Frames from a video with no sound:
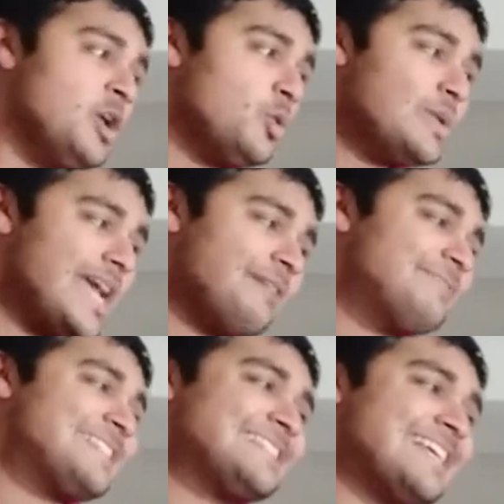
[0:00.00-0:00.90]
We have
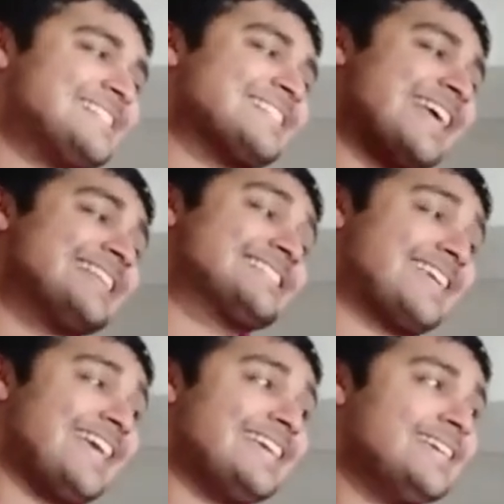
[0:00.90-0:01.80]
the sets
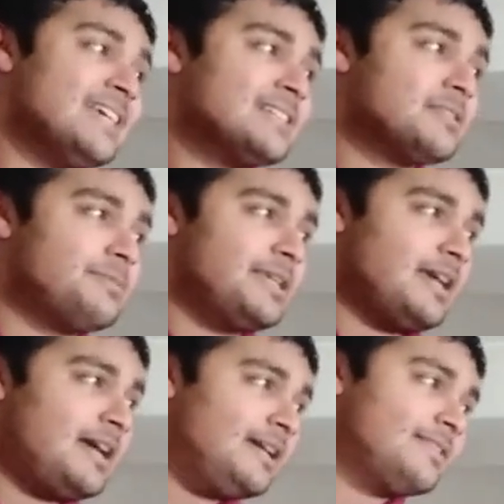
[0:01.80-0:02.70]
SK to be
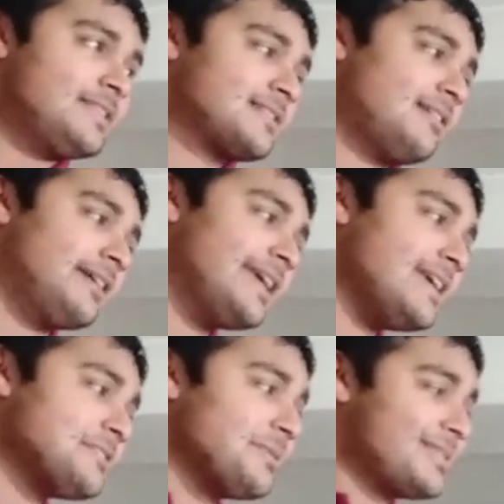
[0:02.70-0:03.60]
this guy
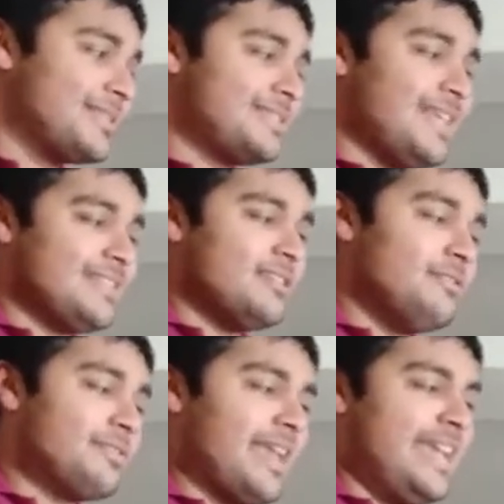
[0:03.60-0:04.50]
here, so it's the set
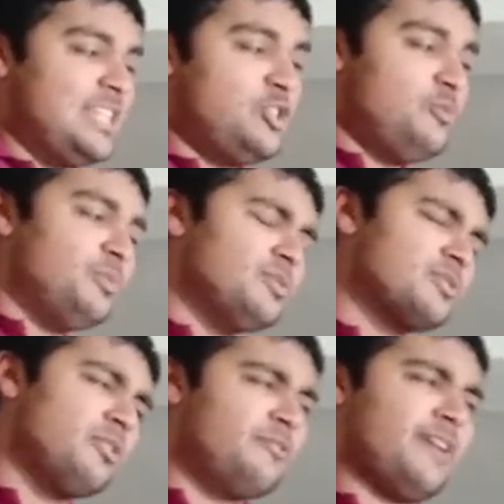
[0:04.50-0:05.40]
of k tuples,
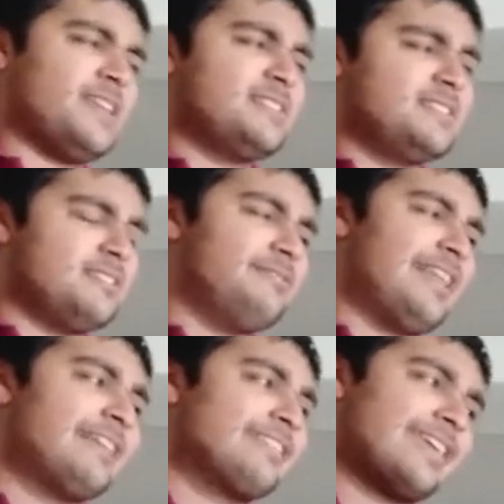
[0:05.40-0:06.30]
so vectors of
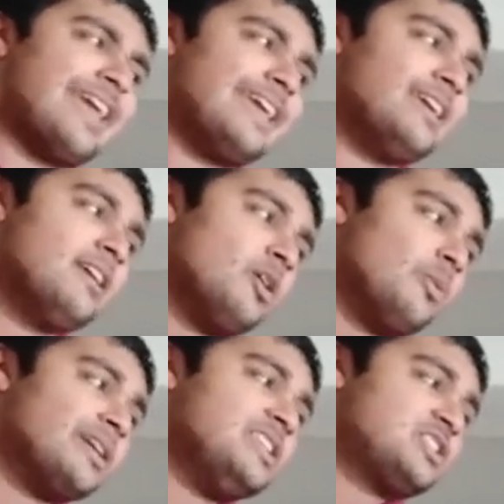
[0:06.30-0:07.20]
length k,
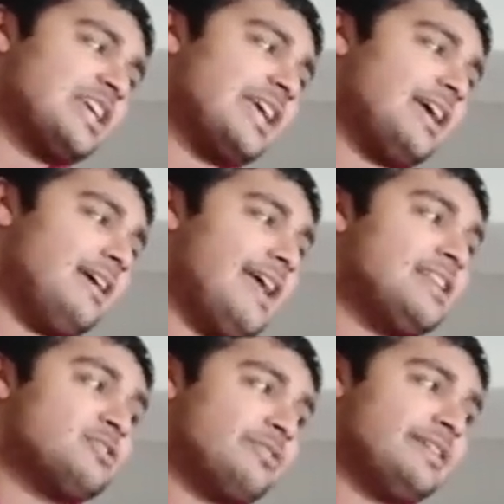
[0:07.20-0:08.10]
where each
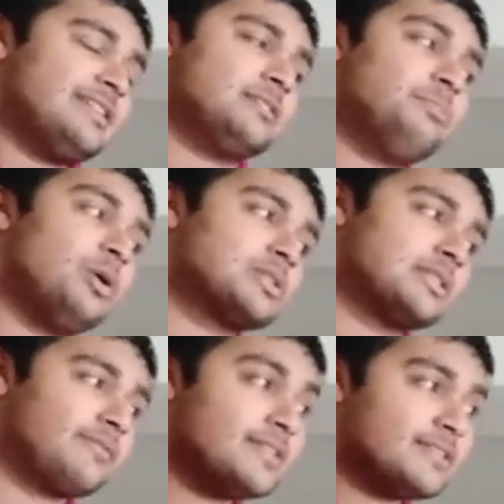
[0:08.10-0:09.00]
entry is a
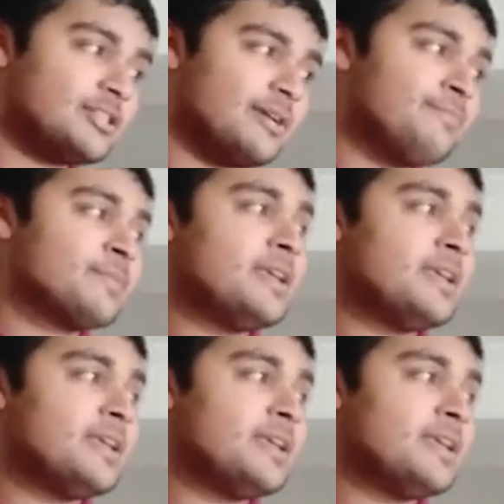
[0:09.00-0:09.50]
positive integer,